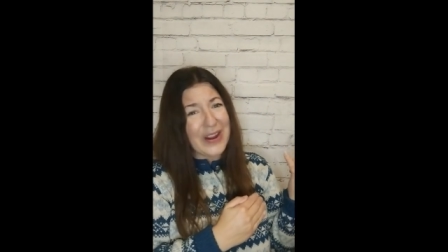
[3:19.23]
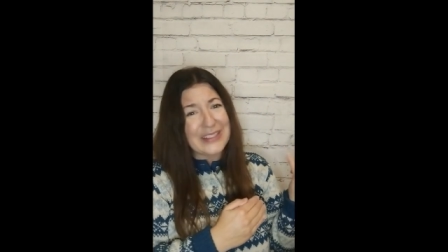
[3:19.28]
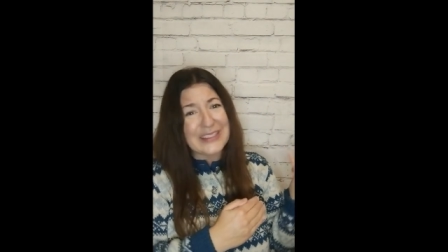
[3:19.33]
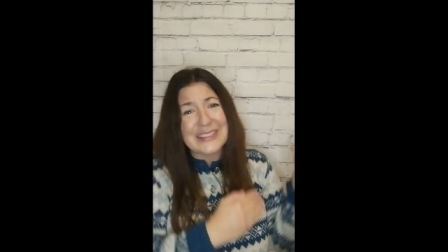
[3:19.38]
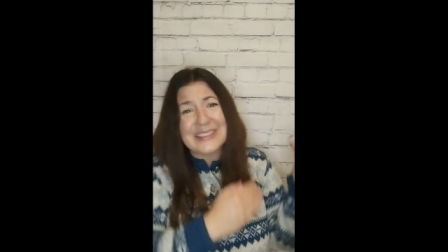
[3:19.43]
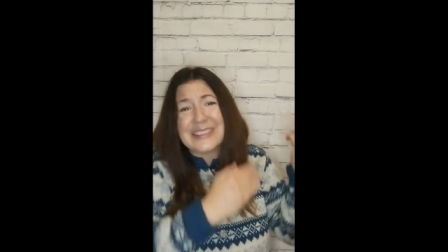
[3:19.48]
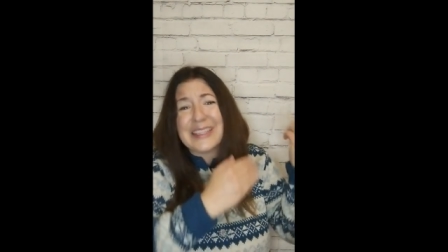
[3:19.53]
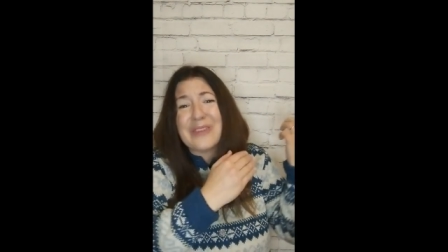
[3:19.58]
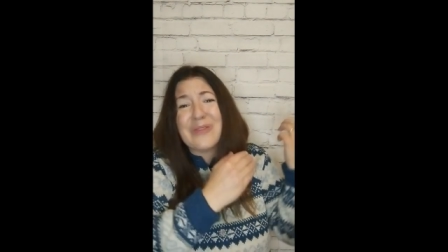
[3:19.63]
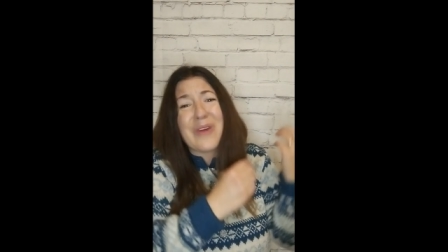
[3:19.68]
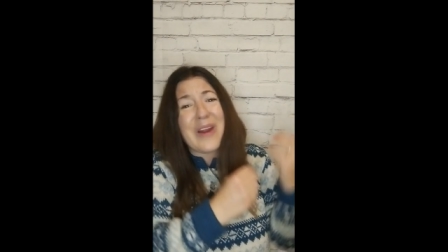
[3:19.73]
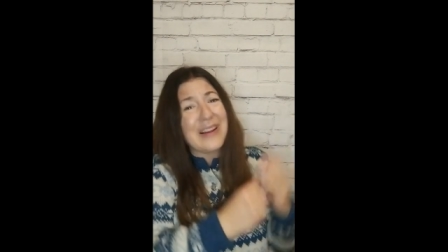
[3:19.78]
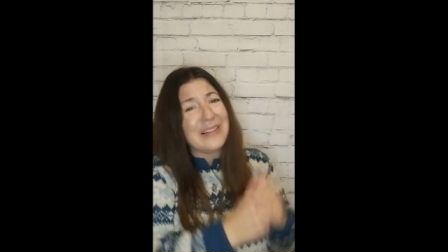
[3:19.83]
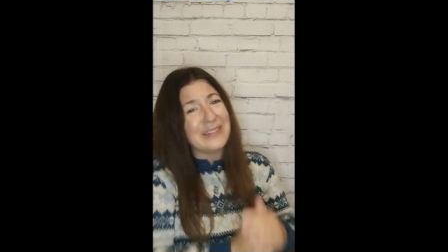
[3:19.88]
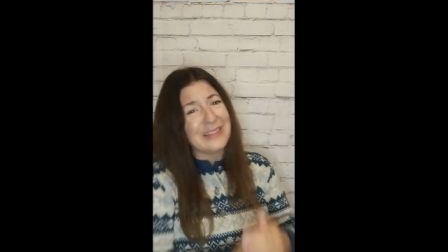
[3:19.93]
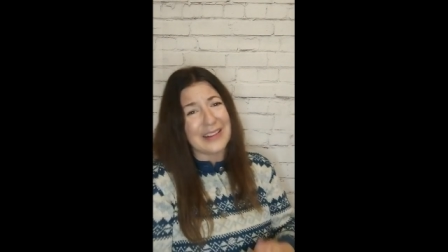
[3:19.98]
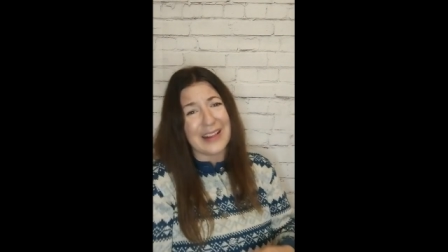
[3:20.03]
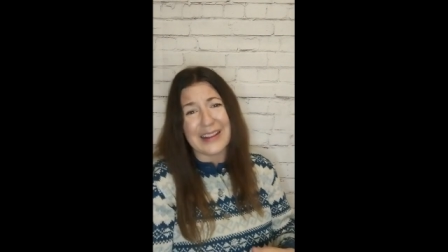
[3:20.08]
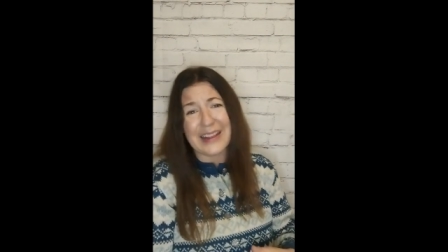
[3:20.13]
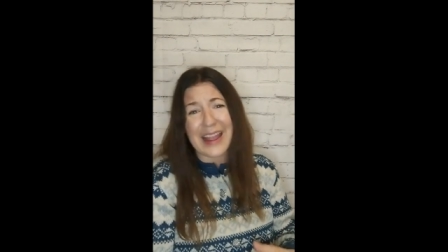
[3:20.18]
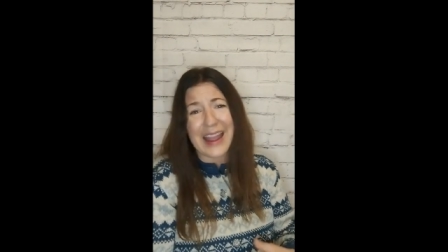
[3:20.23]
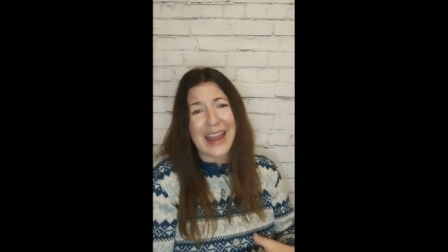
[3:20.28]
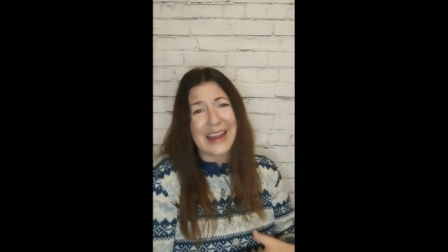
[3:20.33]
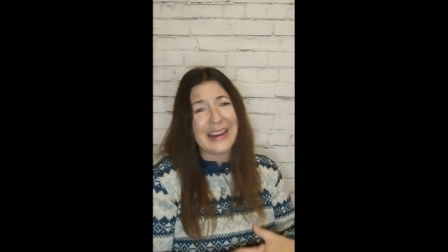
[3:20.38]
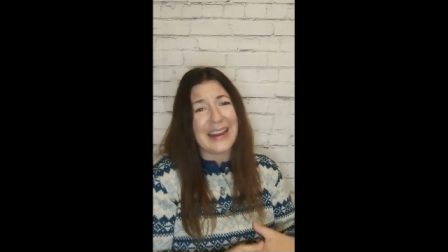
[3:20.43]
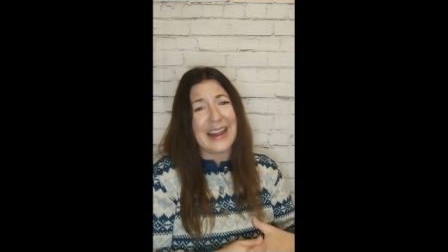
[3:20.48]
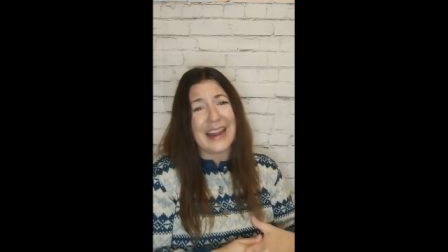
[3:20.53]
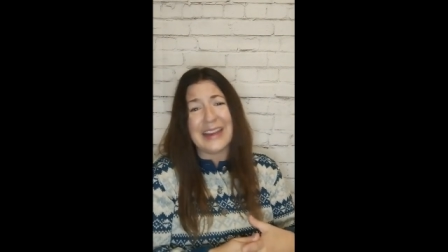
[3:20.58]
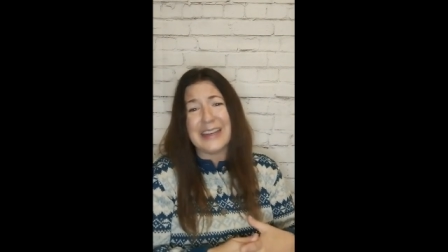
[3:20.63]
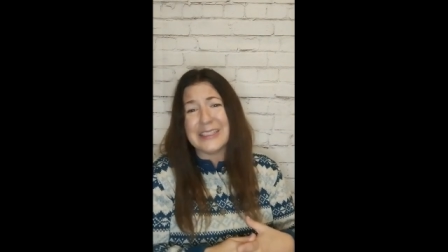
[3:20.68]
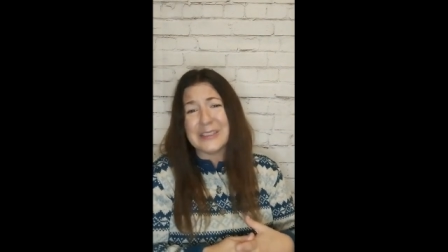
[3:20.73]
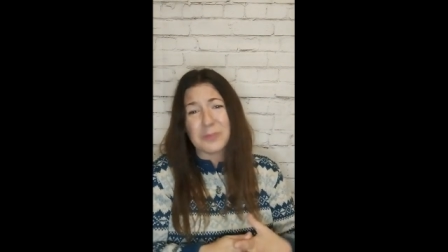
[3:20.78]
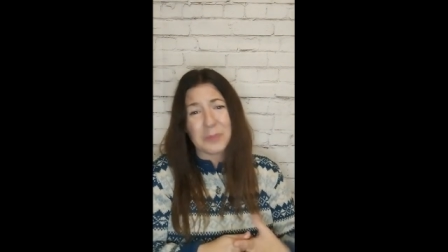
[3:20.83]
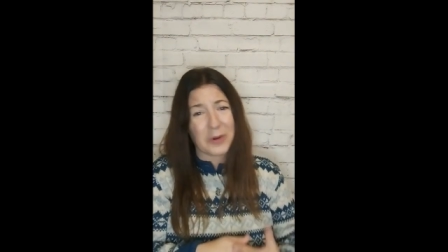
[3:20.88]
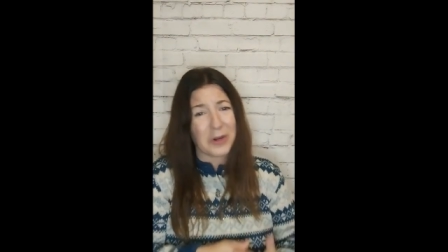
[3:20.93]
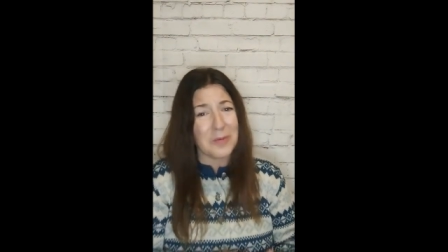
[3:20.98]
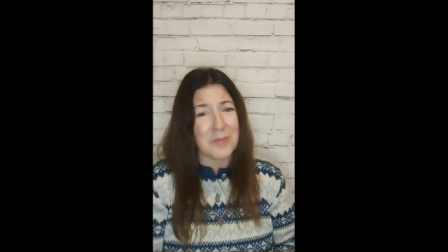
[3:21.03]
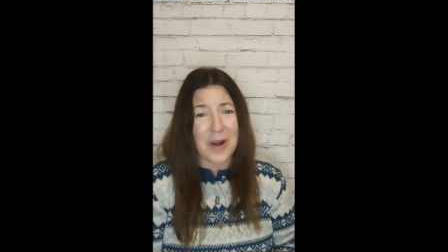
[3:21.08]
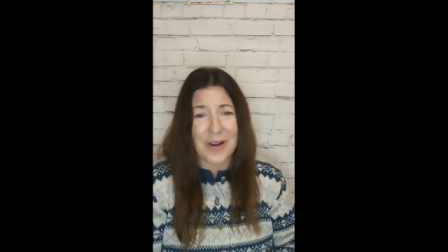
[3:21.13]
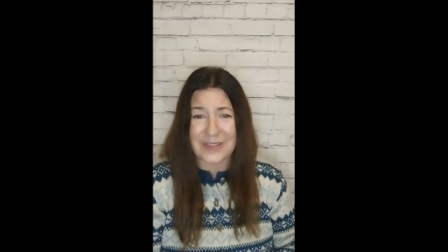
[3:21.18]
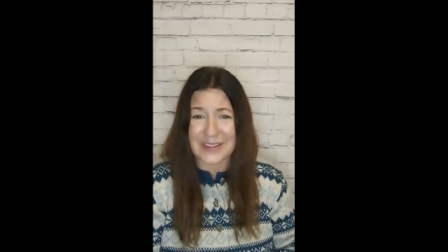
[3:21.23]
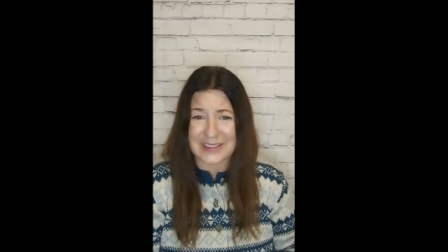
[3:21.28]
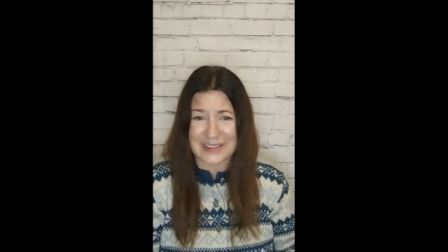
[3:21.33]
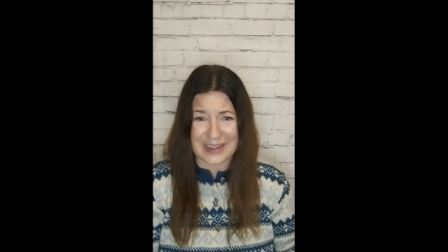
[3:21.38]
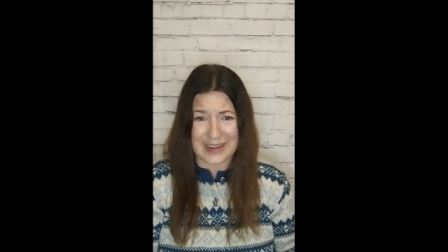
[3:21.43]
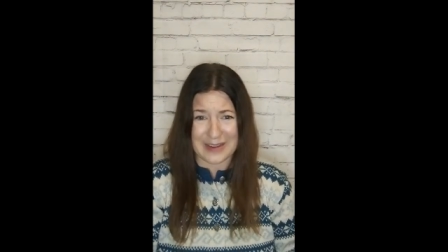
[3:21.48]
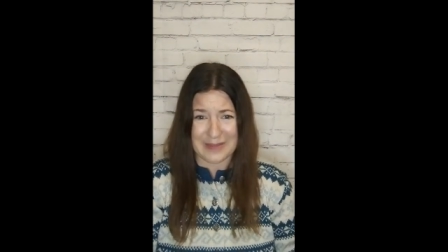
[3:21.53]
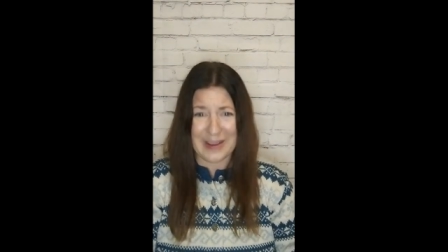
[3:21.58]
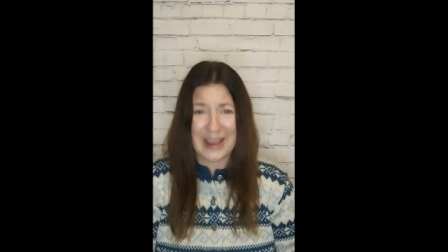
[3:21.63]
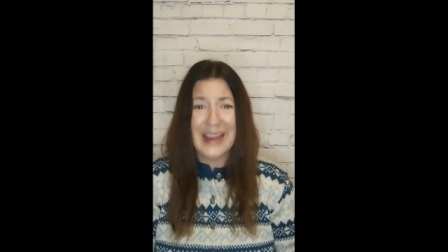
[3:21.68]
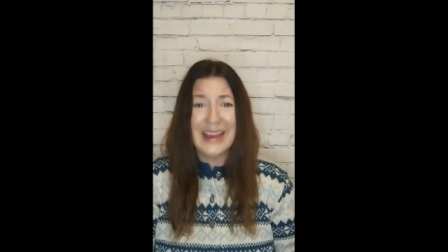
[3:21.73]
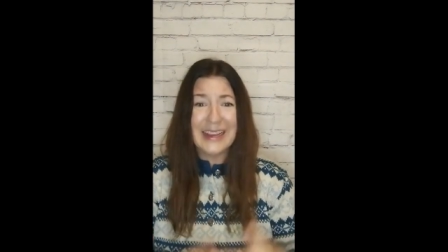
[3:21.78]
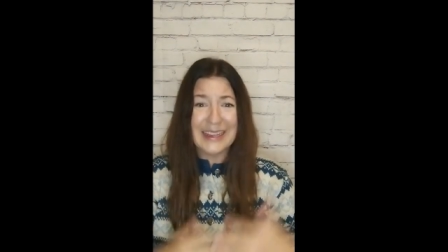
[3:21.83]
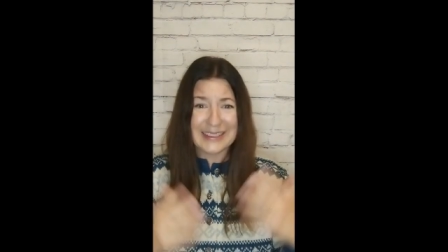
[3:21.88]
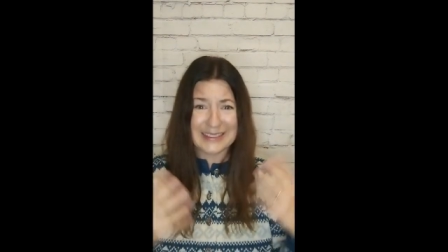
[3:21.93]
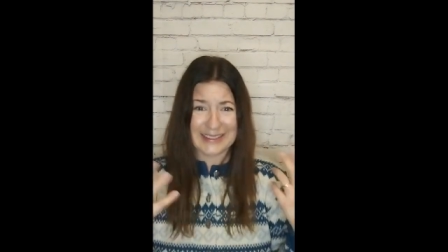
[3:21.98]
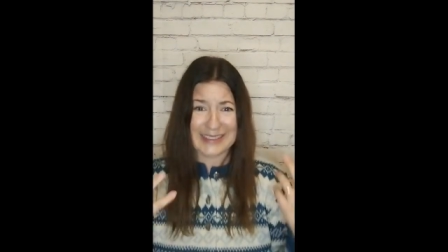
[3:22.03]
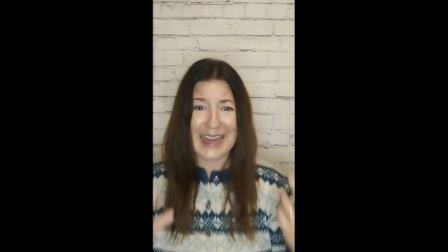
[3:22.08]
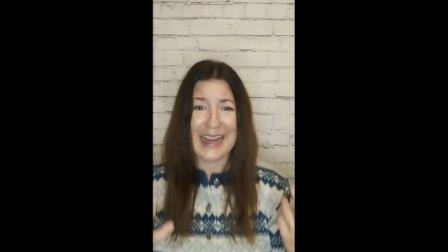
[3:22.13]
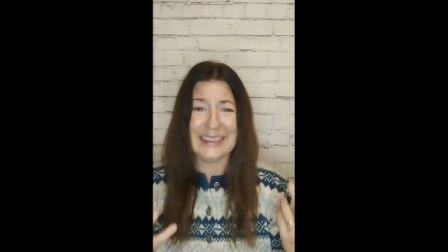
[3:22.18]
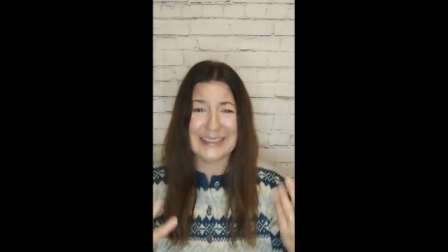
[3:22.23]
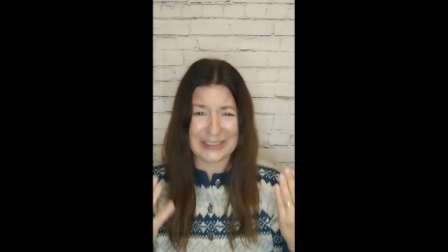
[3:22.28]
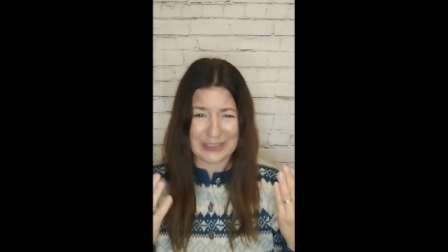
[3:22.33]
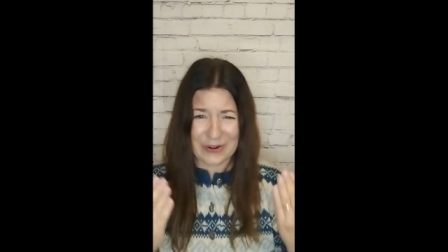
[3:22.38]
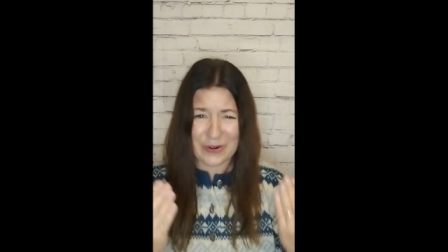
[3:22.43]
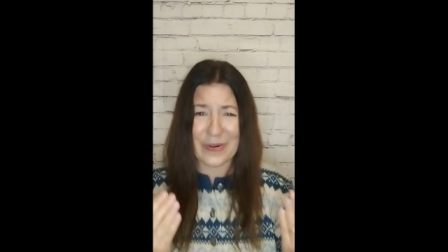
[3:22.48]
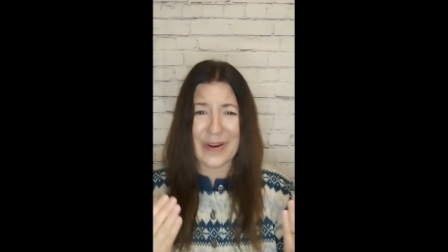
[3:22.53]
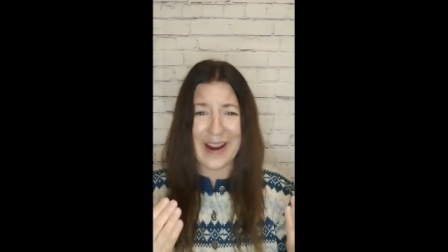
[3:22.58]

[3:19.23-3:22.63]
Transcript: I just didn't want to look like I had an 80s perm all the time. Is that